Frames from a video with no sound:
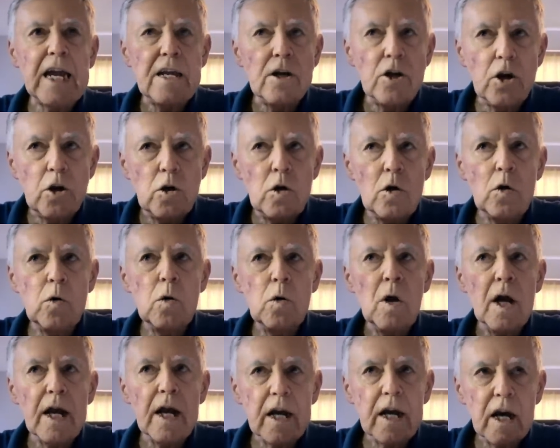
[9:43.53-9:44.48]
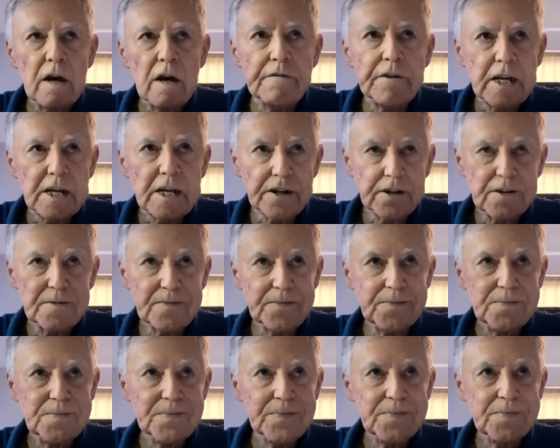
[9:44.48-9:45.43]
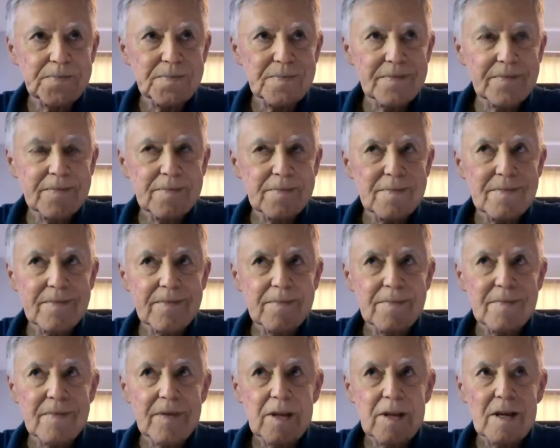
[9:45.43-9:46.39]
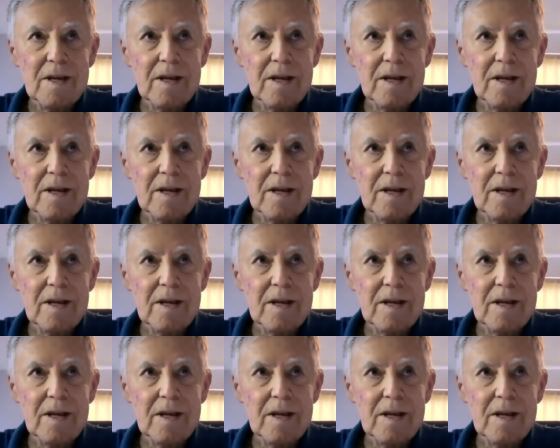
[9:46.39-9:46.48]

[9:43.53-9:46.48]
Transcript: a new covenant. Hmm.